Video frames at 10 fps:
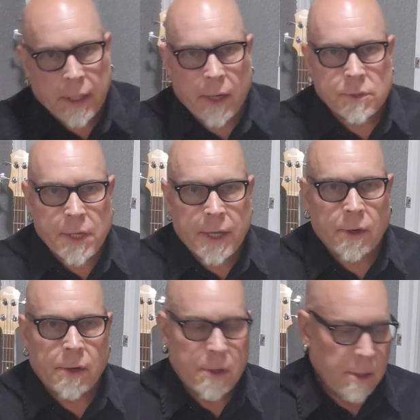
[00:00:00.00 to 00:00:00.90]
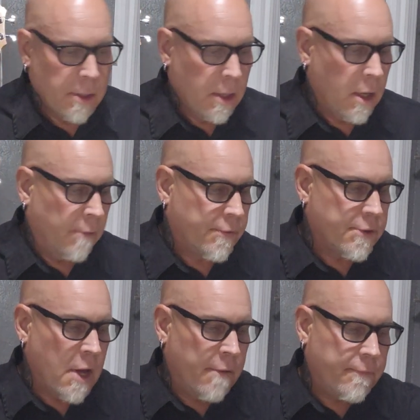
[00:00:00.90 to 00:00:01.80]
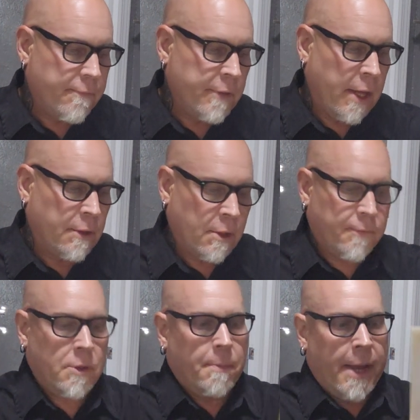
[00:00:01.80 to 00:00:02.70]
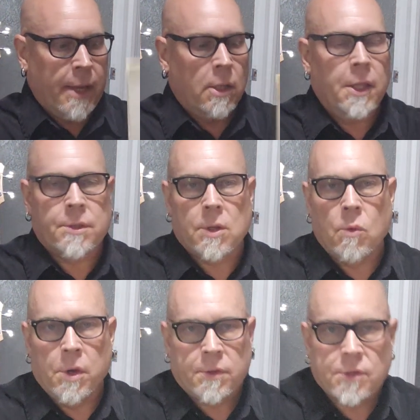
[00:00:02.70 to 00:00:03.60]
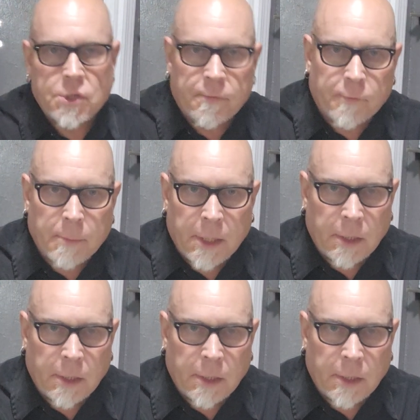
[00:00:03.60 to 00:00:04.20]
been the caretaker of stuff like this for the band. Elyssa was too for